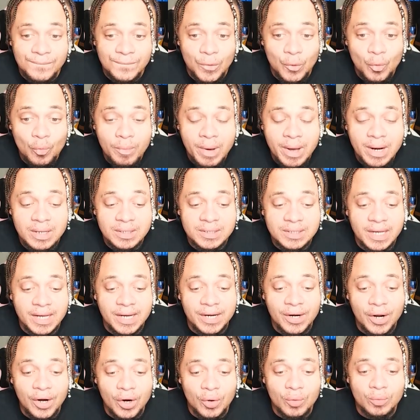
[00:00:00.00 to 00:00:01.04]
You better
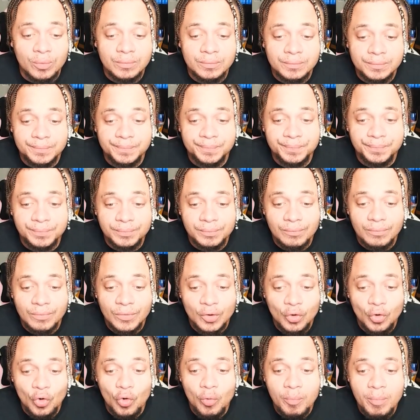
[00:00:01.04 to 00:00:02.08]
say no.
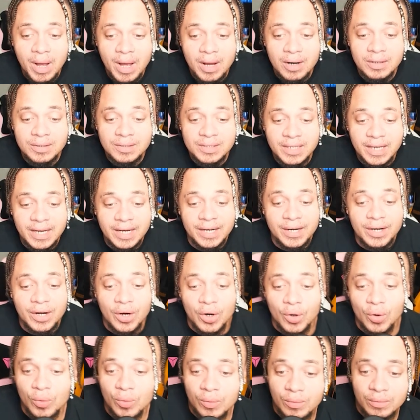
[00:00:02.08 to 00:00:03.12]
You better say
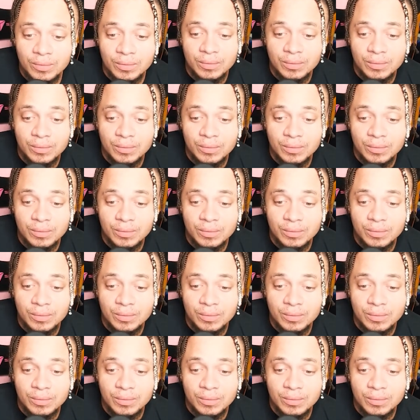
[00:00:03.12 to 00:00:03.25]
no.